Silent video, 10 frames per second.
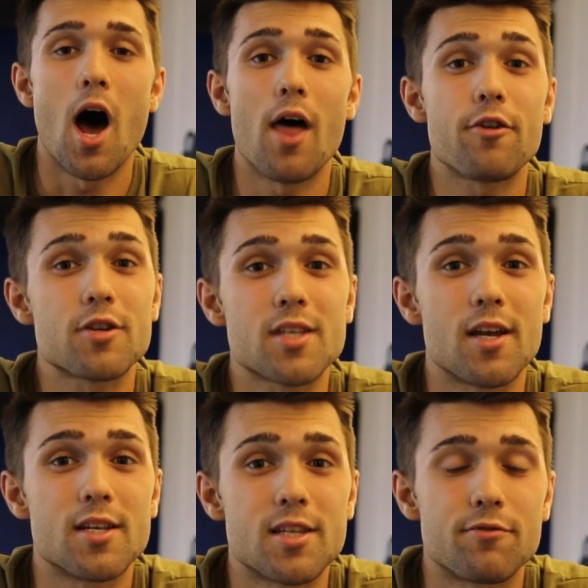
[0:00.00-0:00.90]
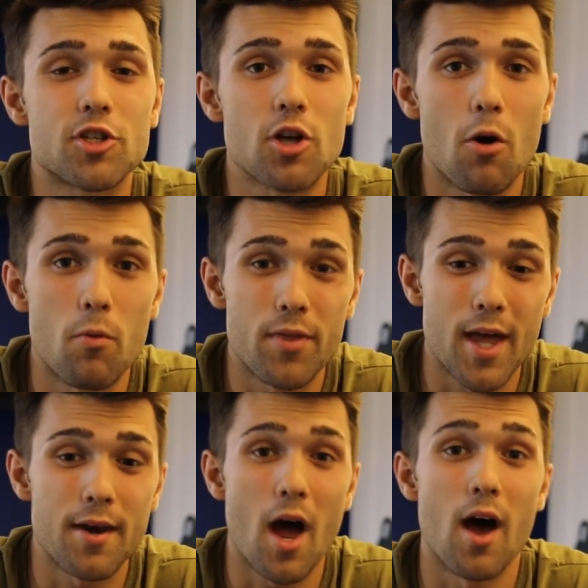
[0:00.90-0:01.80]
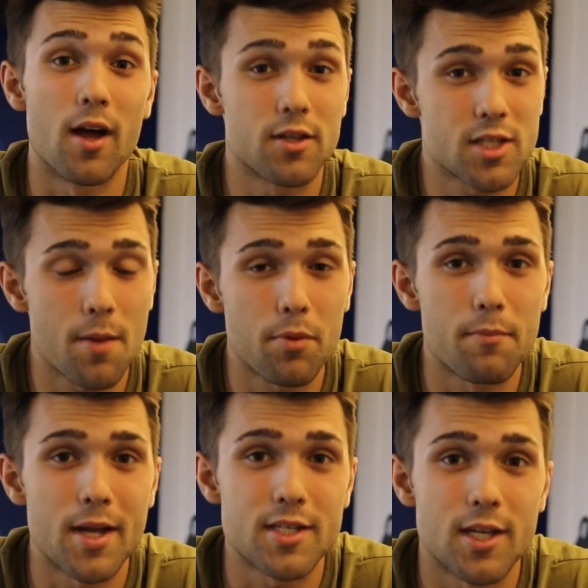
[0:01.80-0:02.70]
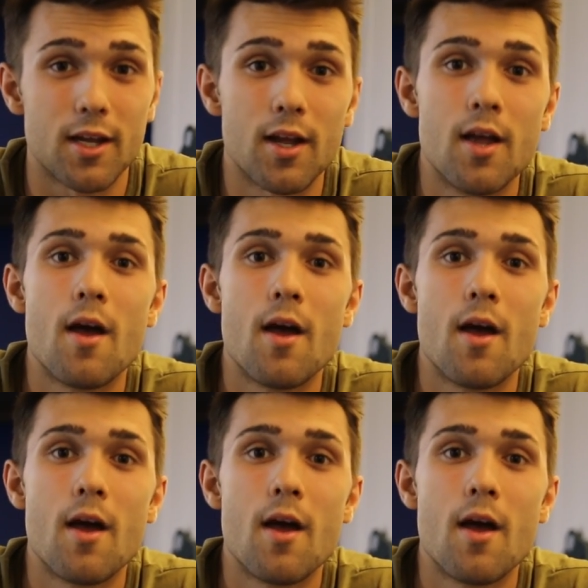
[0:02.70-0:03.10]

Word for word: Other studies have shown that supplementing